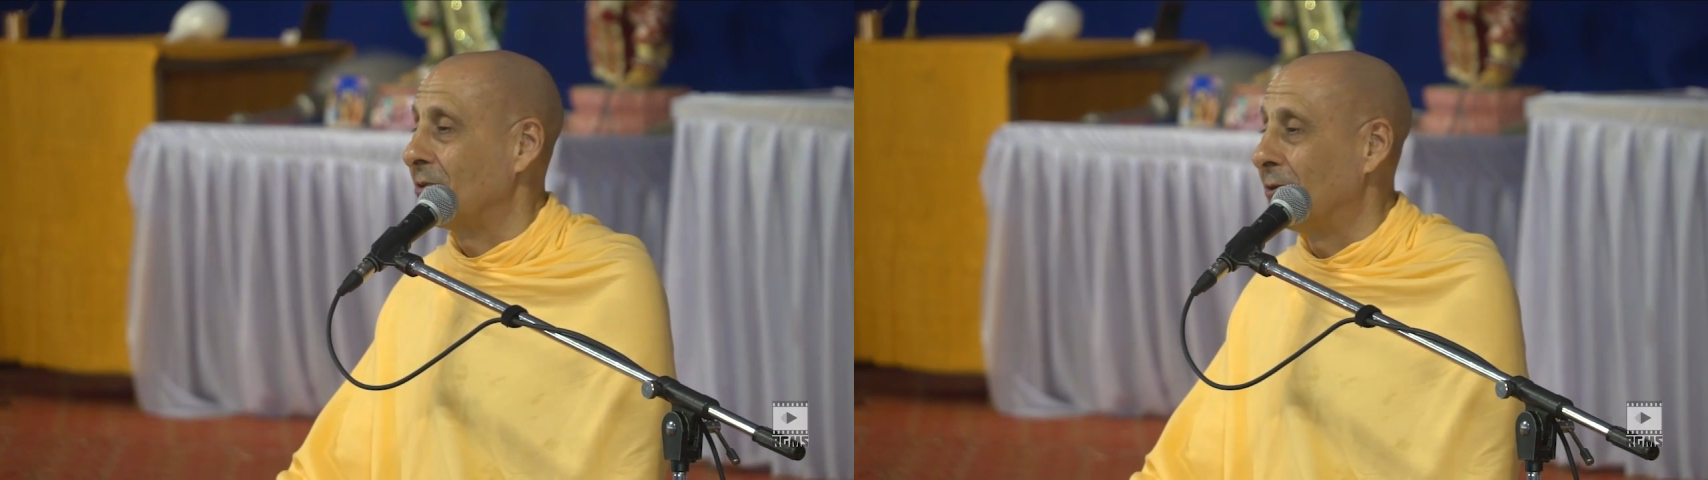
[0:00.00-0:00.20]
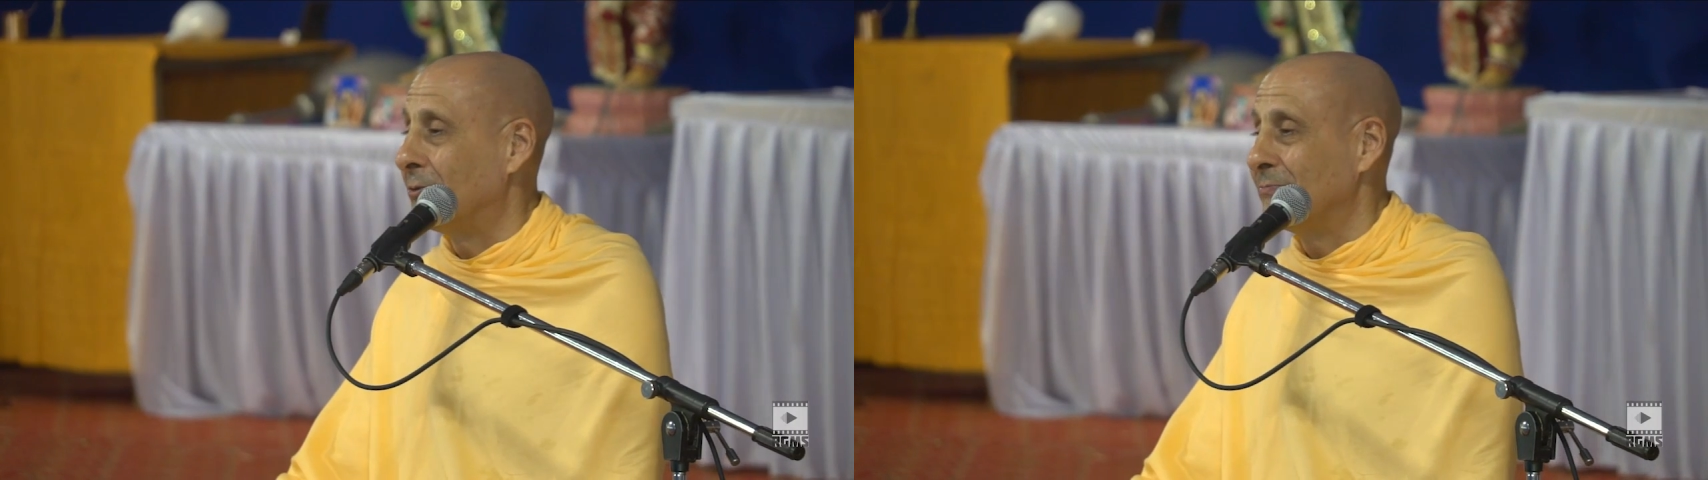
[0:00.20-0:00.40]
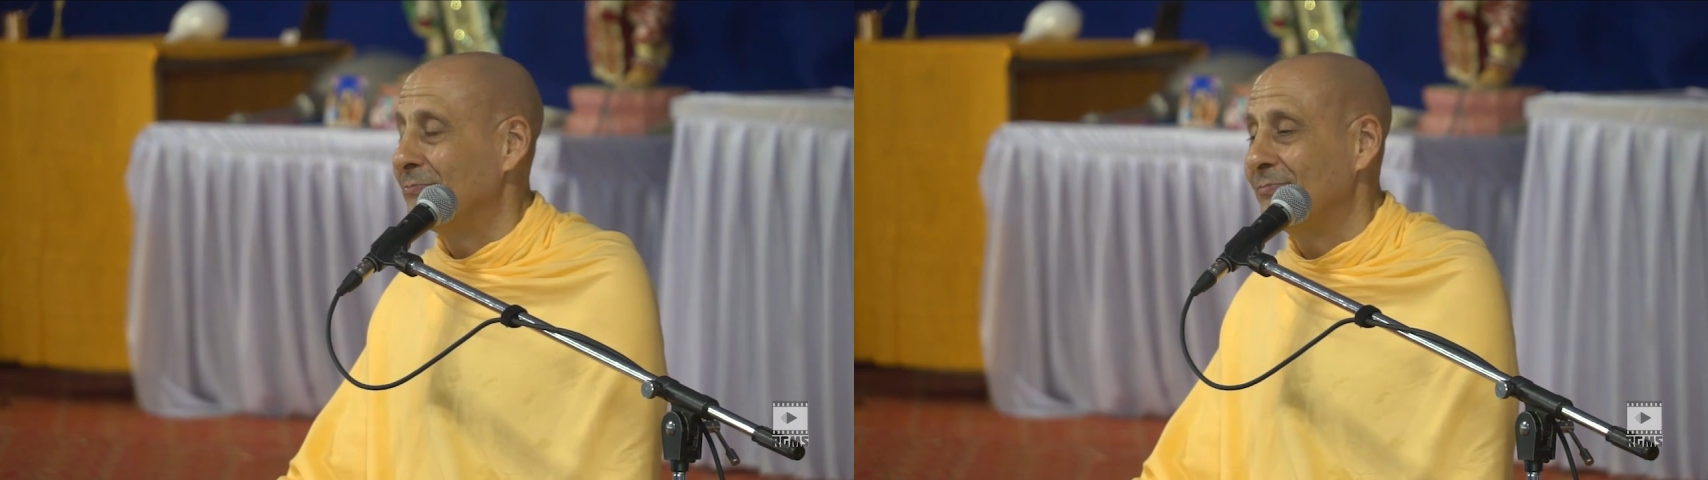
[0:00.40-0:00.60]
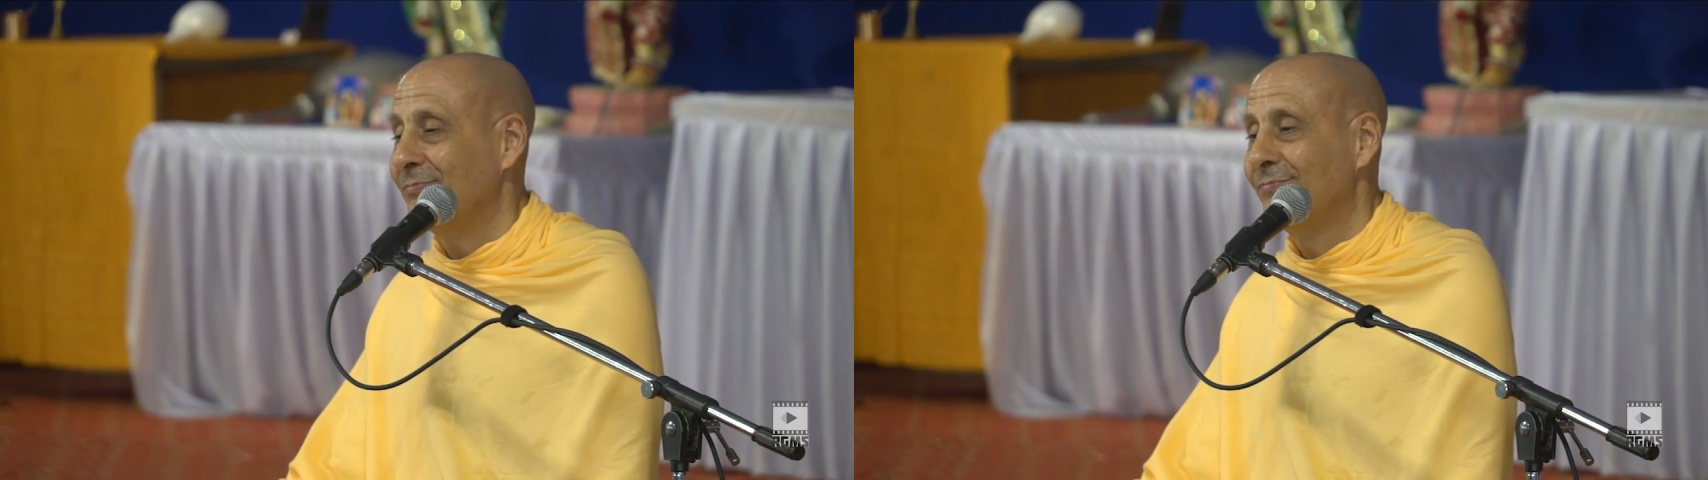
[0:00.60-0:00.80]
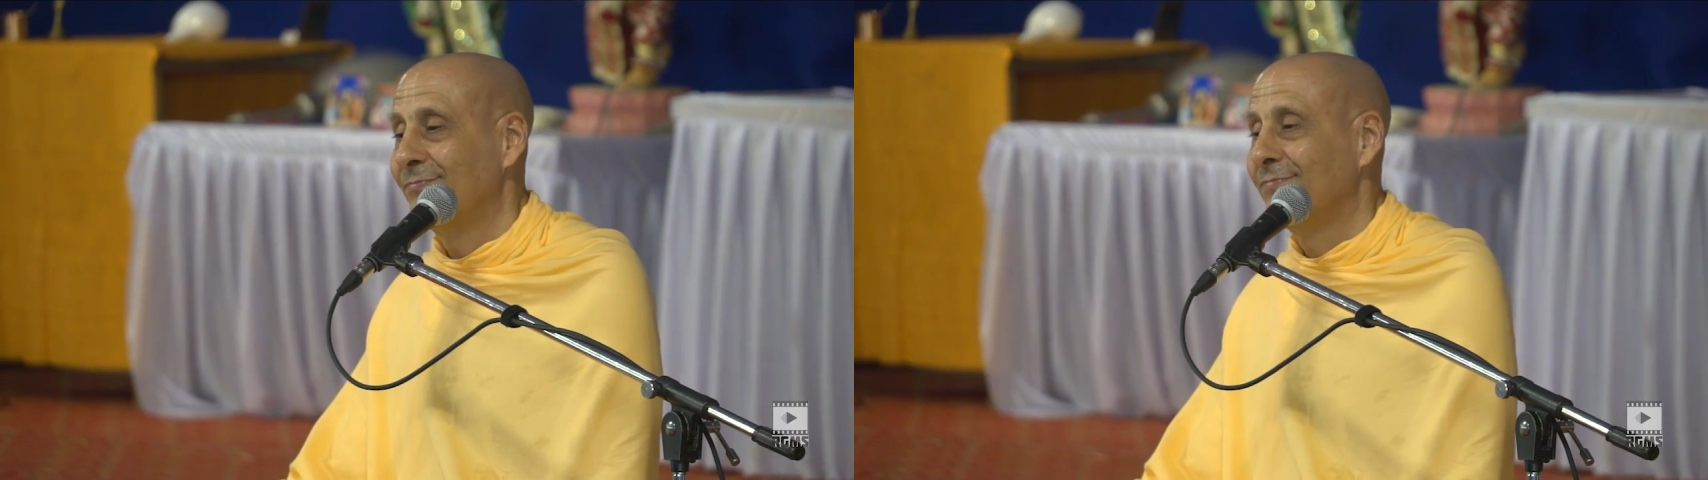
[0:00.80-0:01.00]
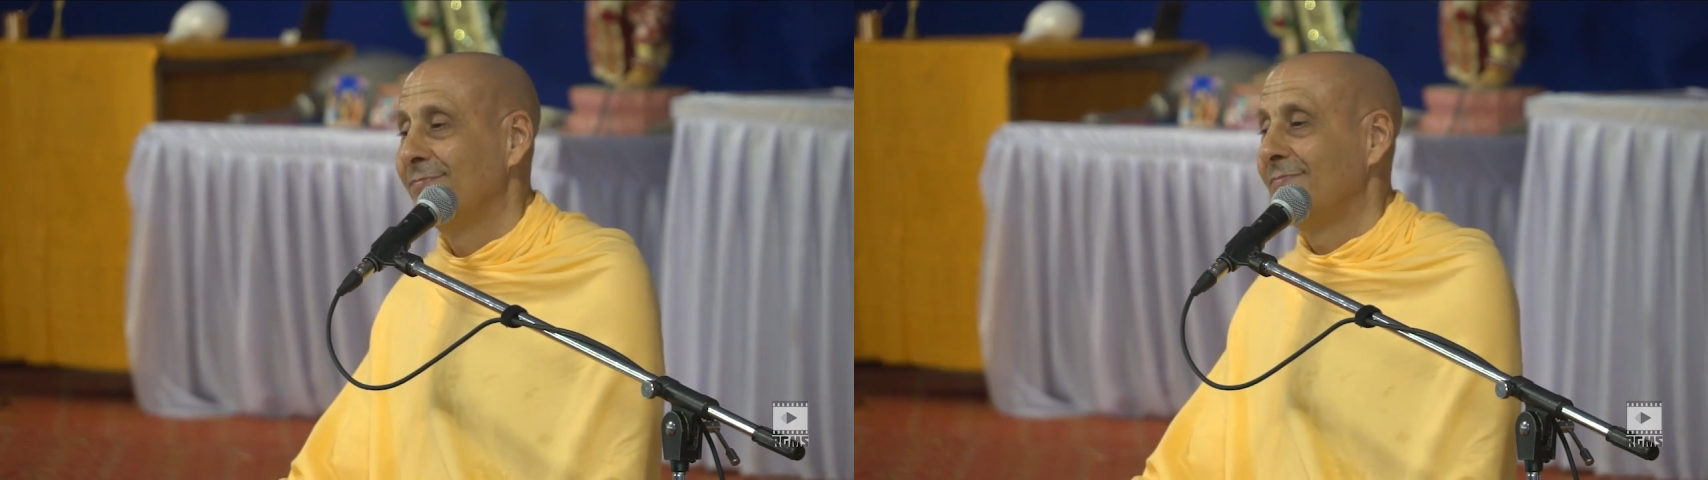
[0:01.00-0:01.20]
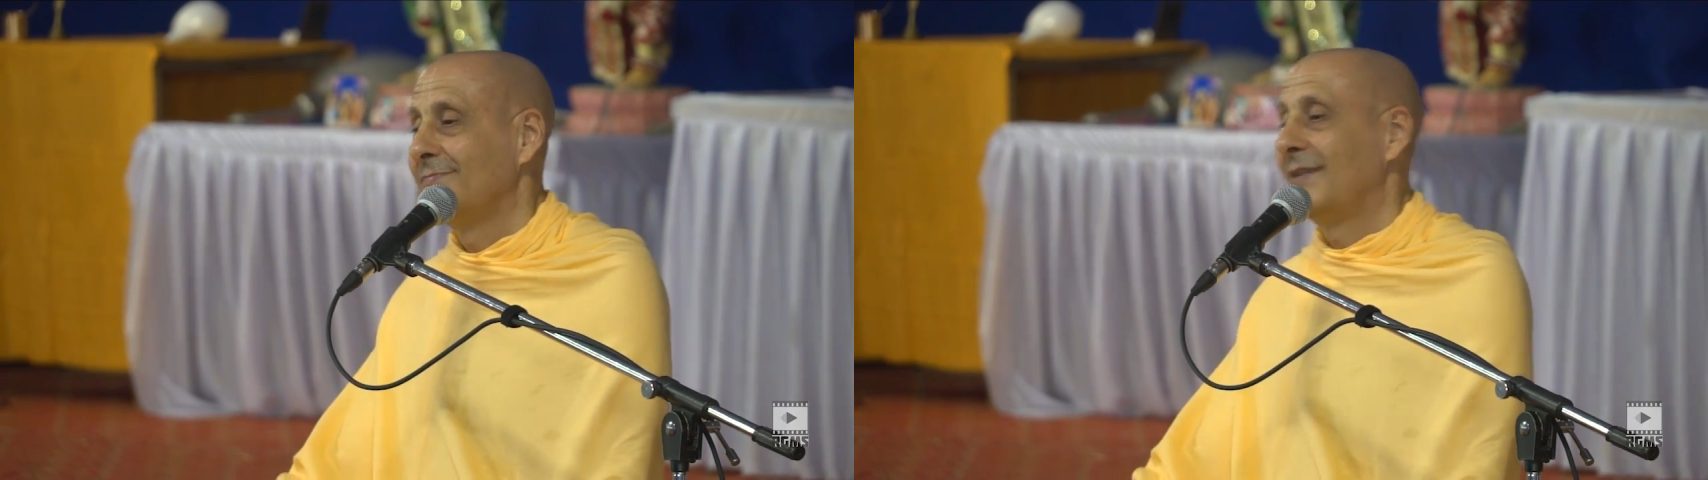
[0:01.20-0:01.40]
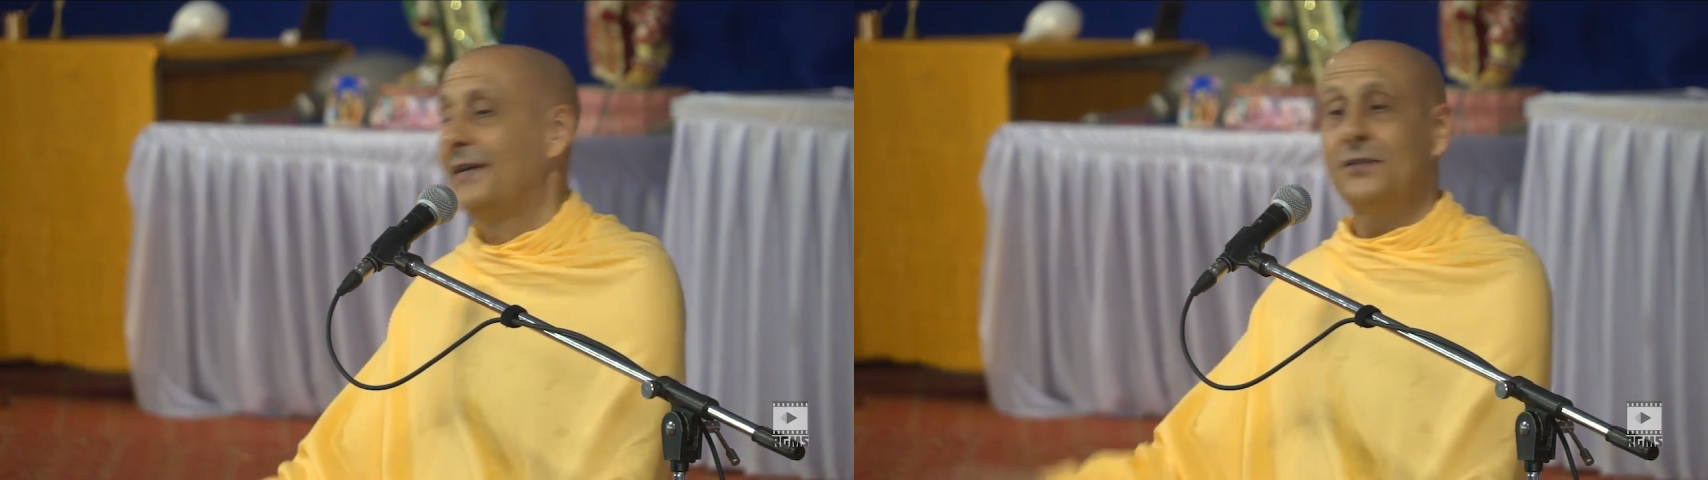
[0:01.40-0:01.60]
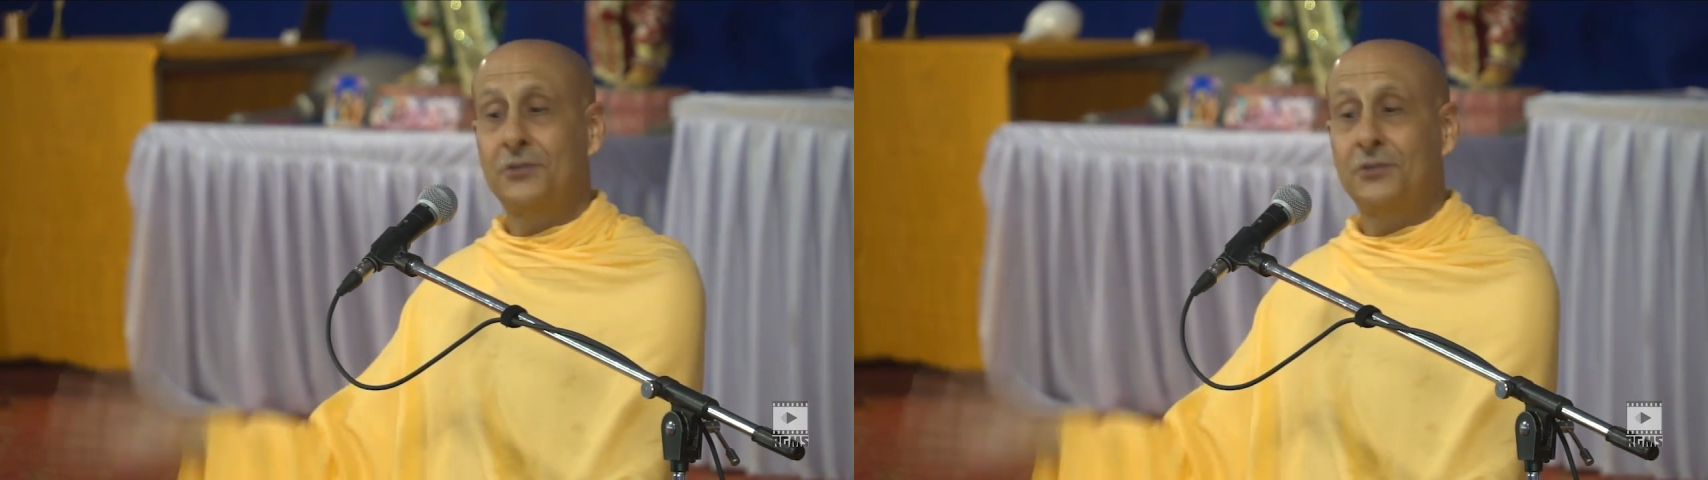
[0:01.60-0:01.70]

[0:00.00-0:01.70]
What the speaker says: home. And